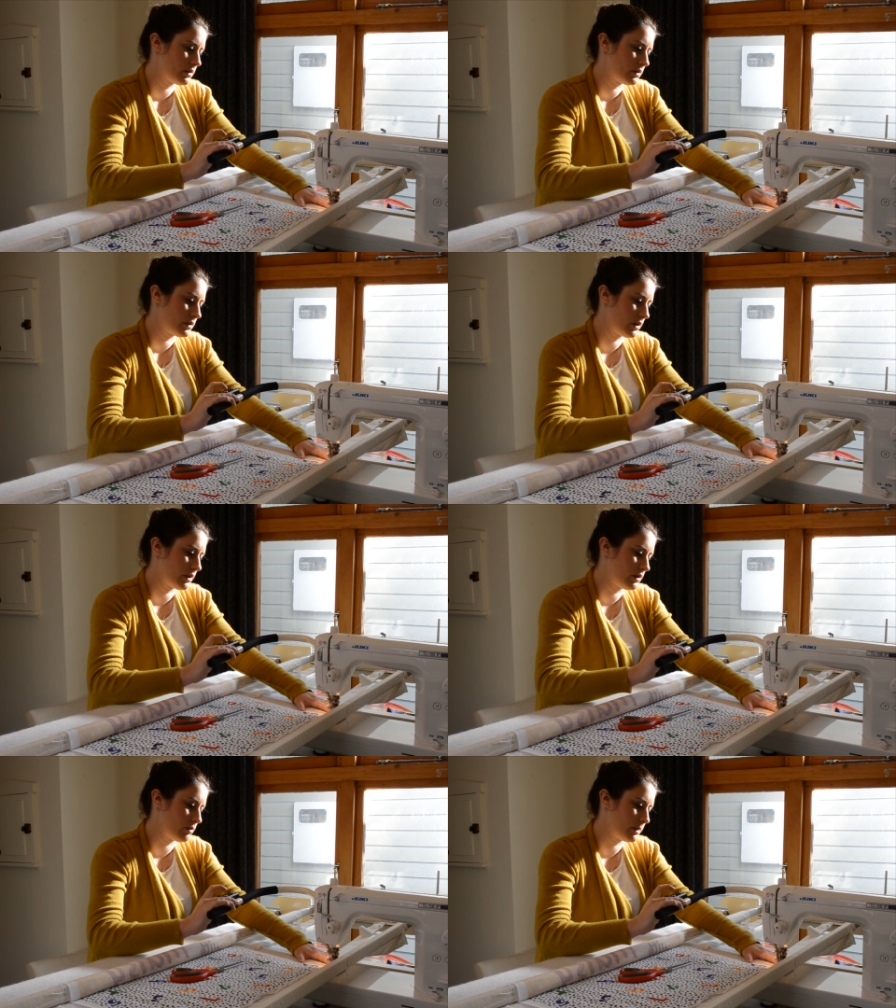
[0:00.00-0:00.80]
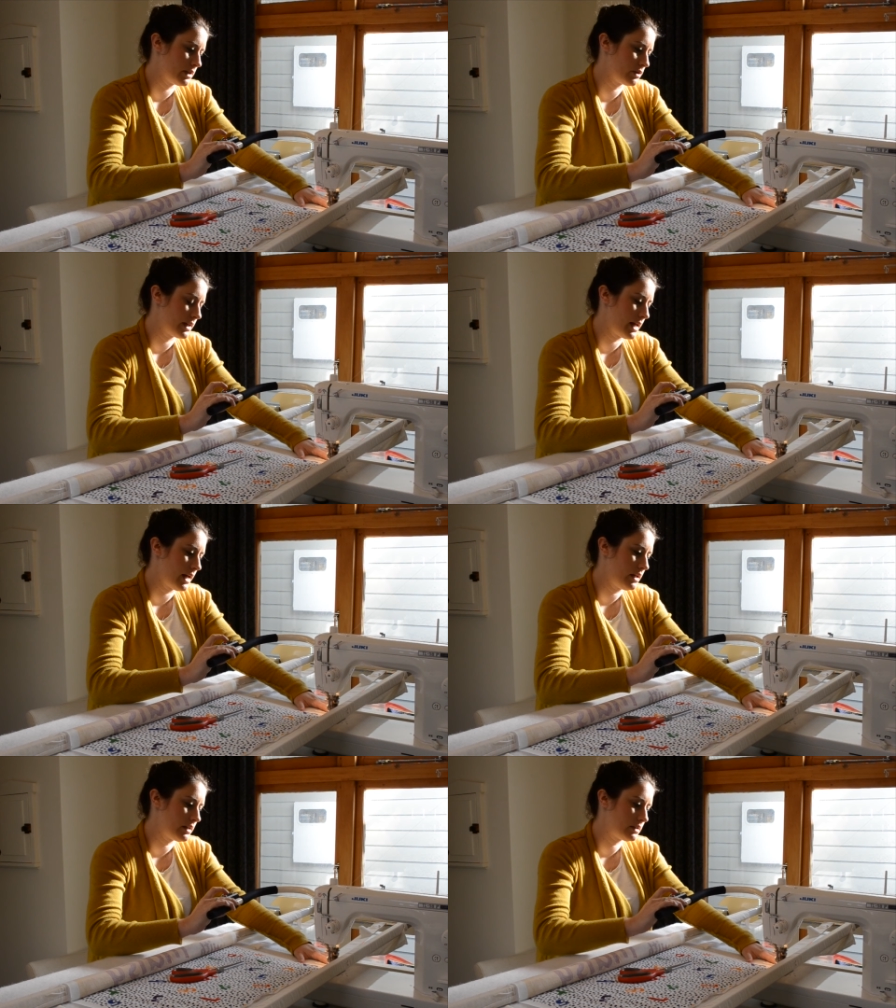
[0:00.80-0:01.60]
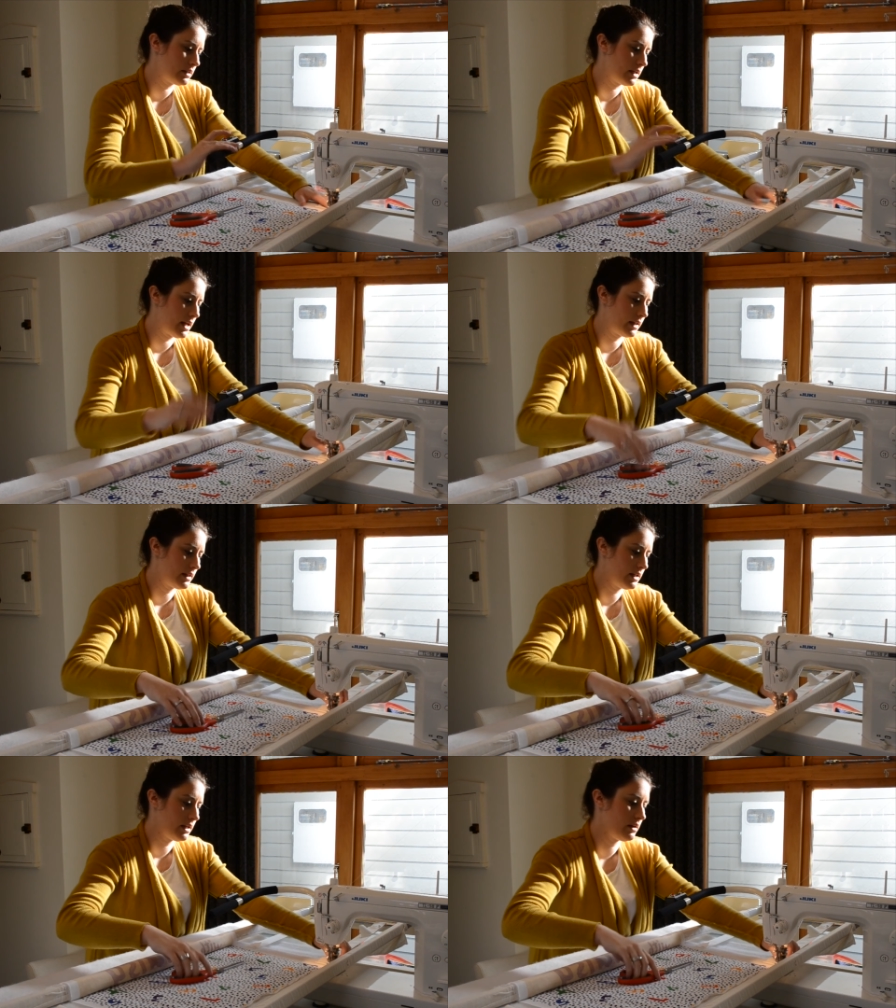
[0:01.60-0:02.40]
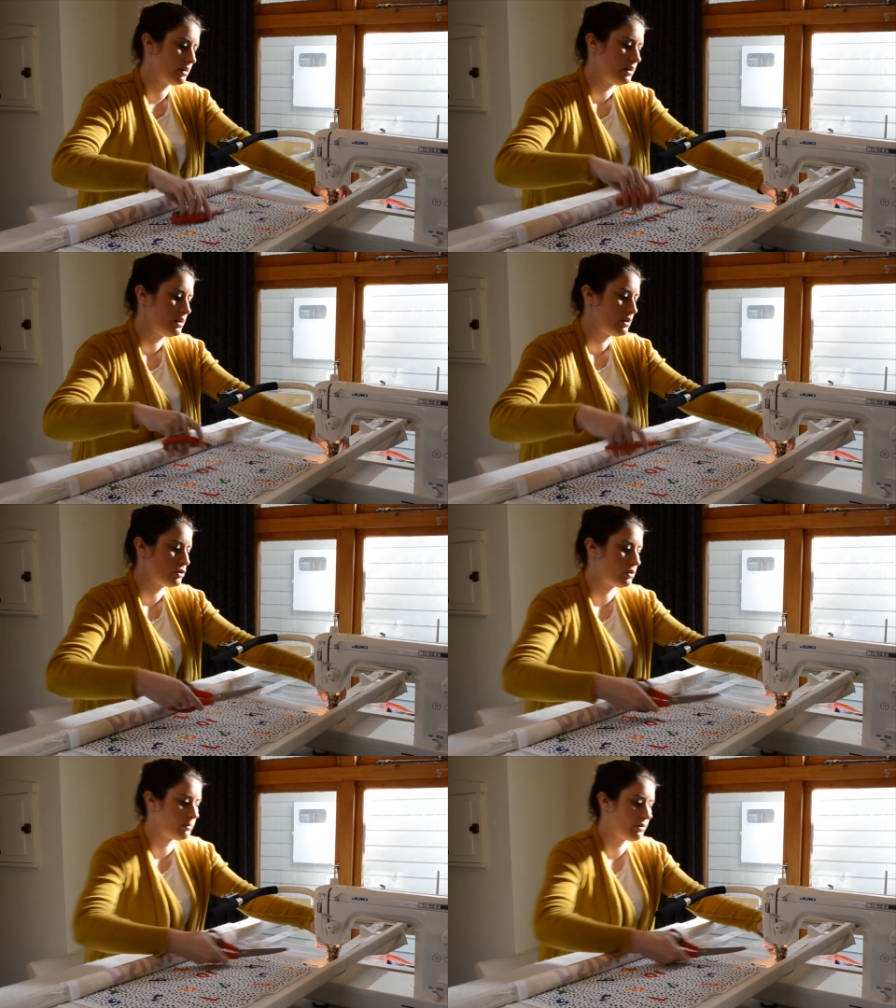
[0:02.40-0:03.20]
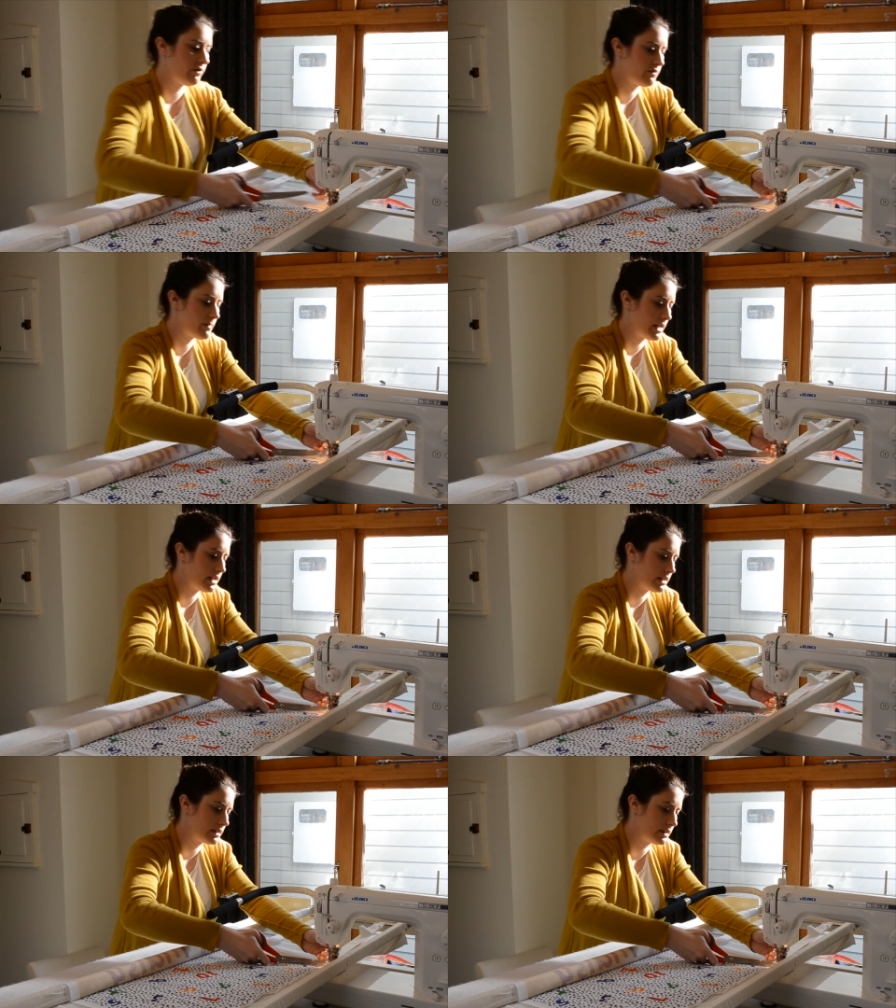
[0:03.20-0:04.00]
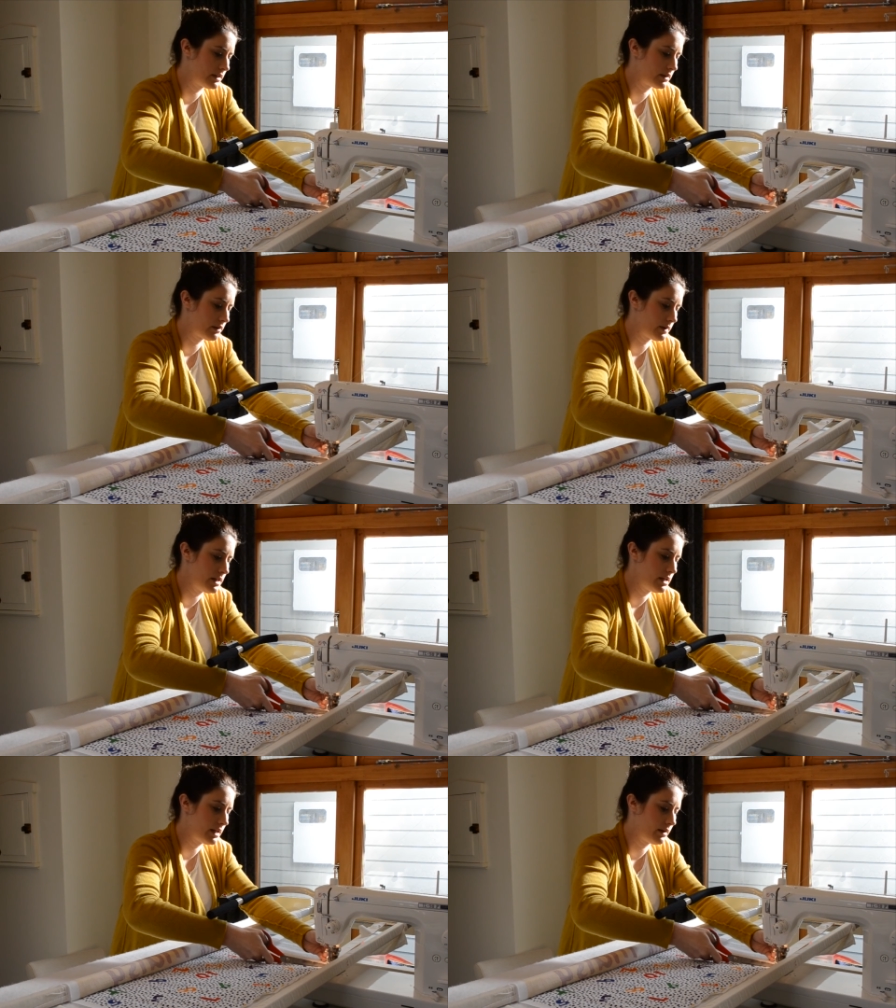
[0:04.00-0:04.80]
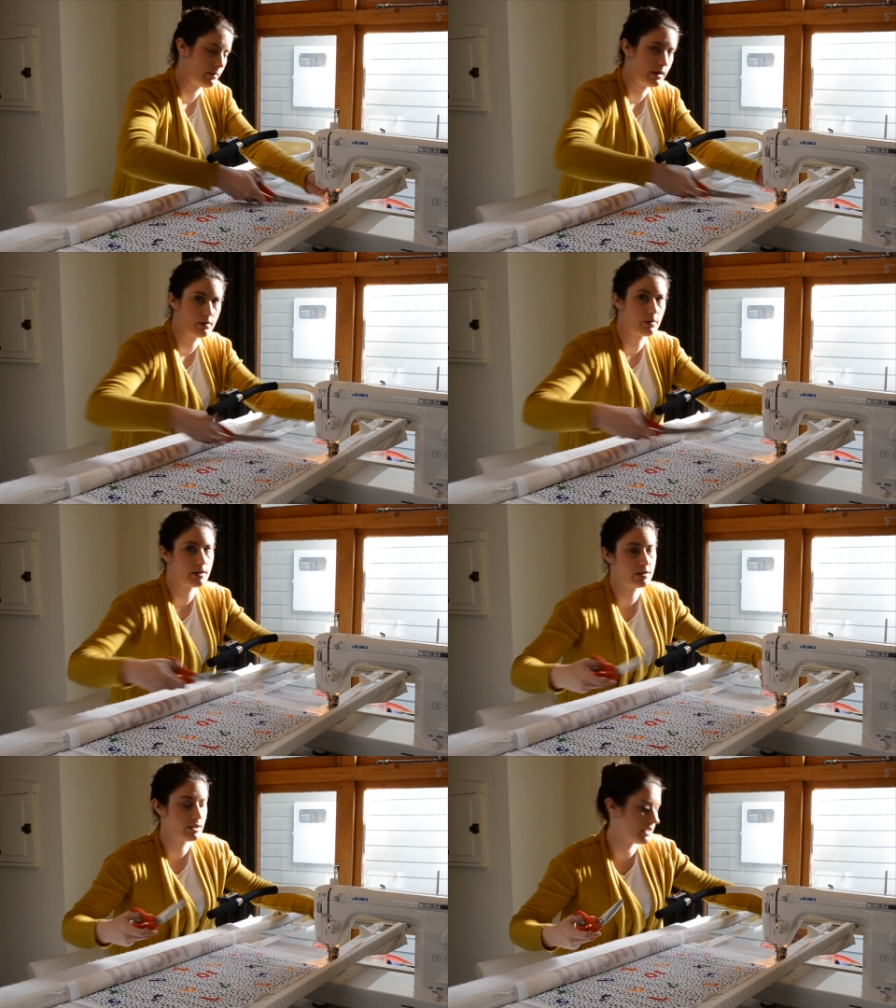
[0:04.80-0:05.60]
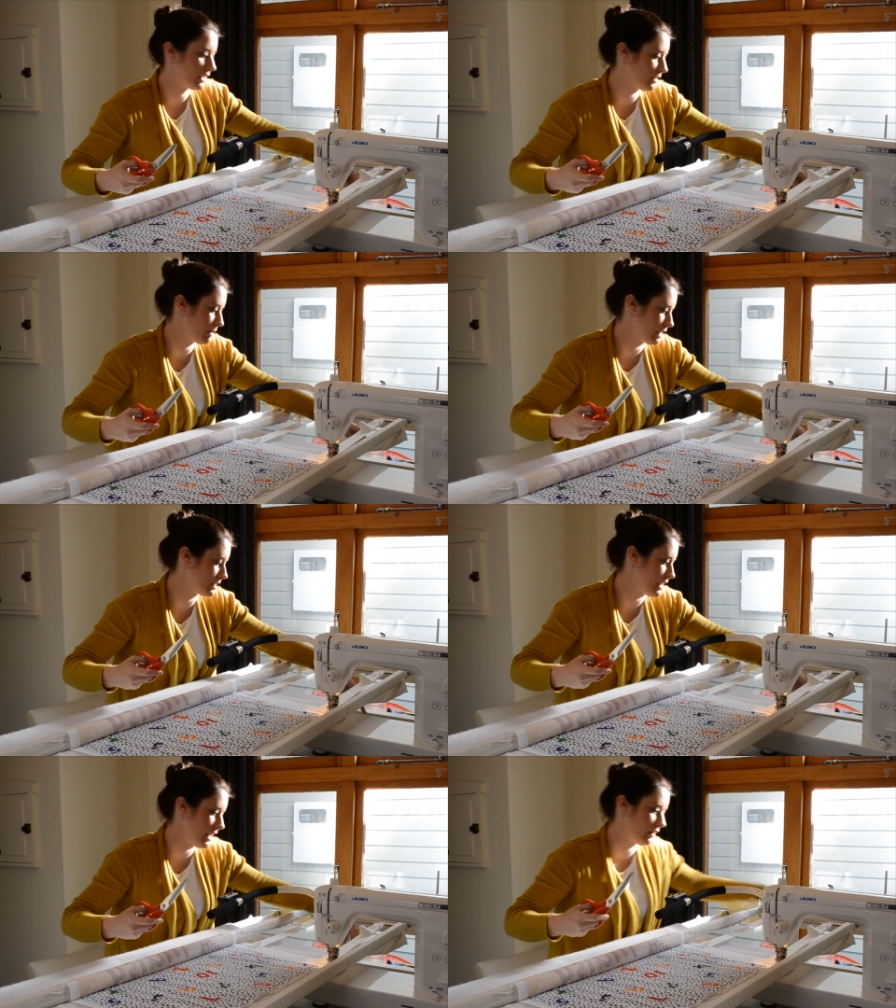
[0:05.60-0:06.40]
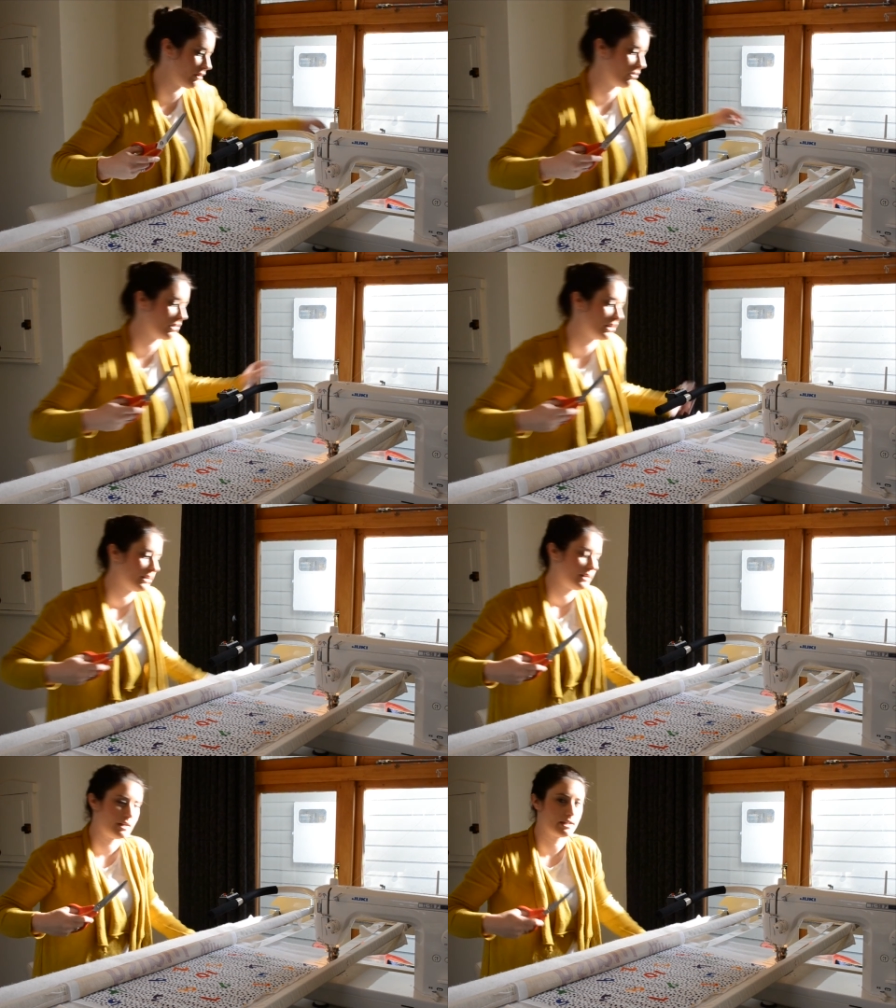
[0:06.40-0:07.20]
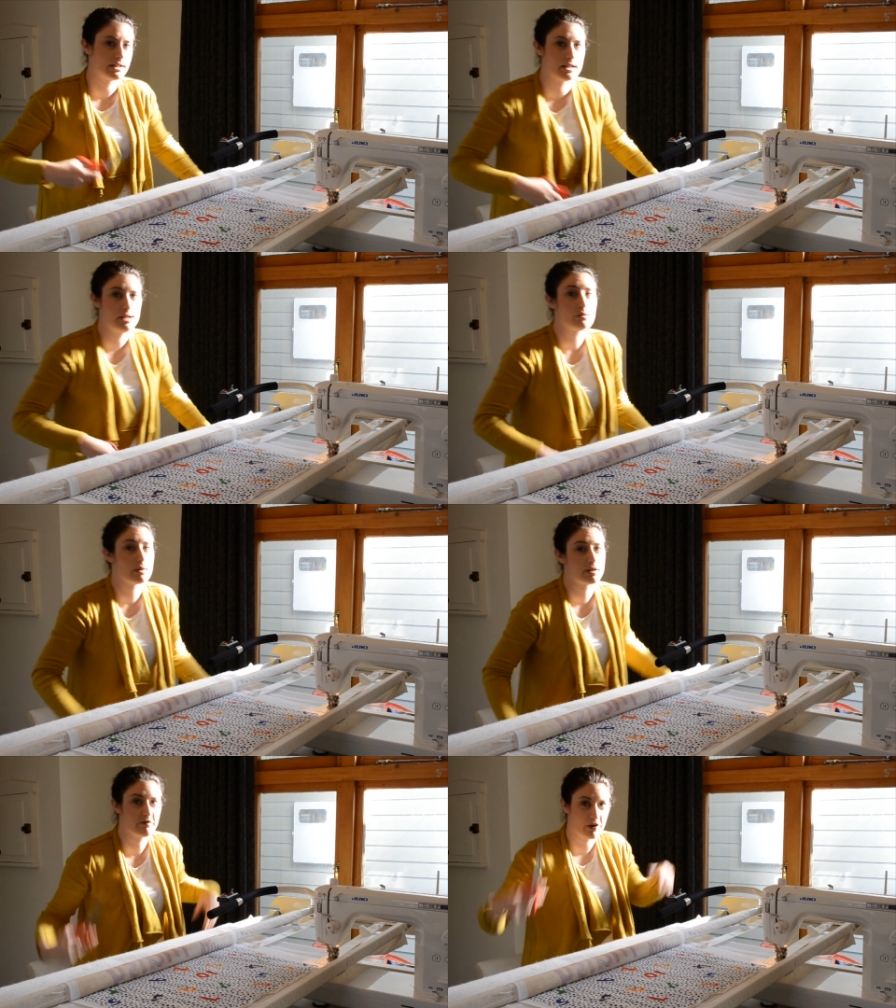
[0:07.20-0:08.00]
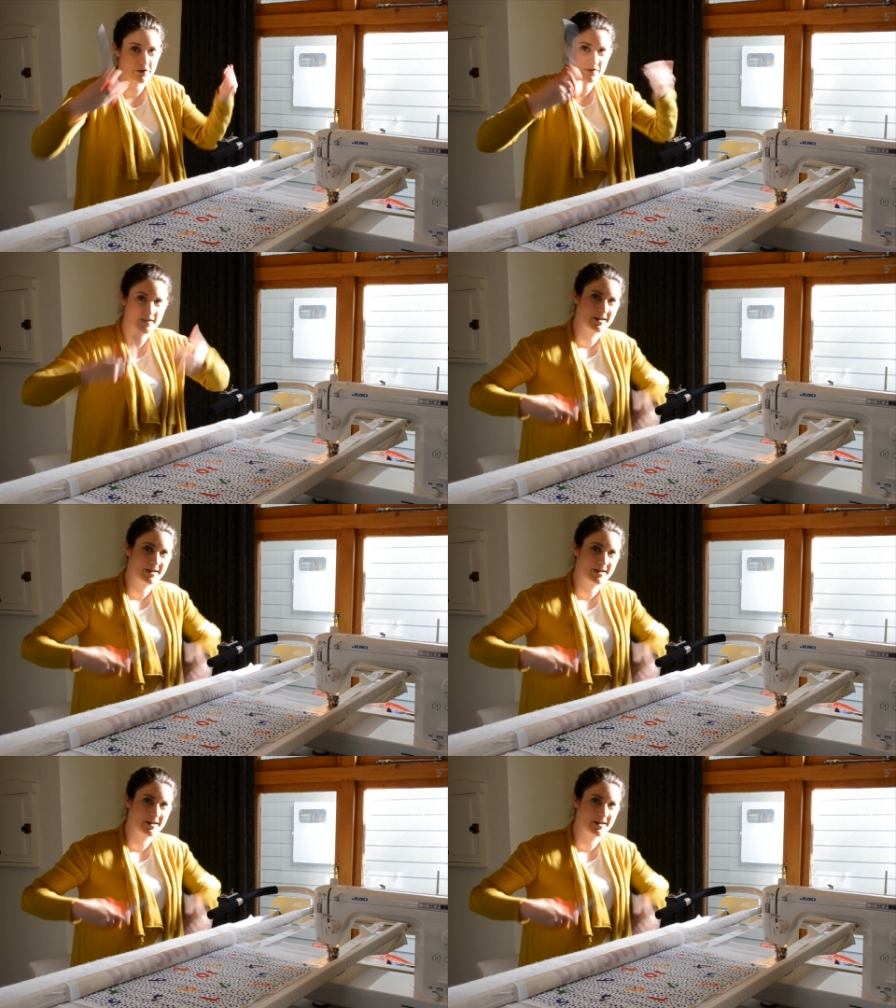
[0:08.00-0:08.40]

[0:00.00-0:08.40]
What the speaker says: So I normally do that, and then trim off my excess thread, otherwise you can get a big tangle underneath, which involves